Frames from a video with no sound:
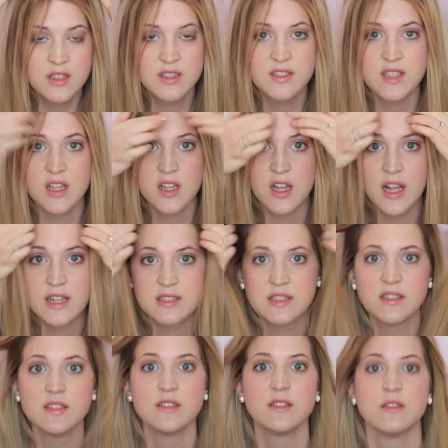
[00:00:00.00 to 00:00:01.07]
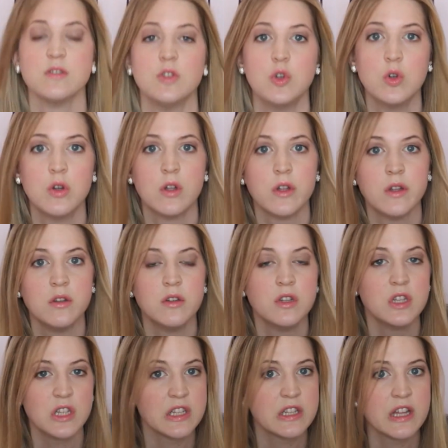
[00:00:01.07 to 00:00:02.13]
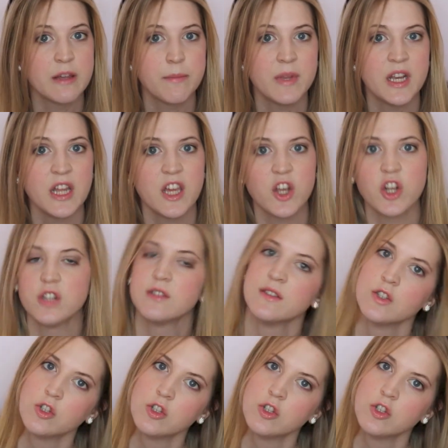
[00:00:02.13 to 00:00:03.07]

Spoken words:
Sunglasses. Look like mini ears.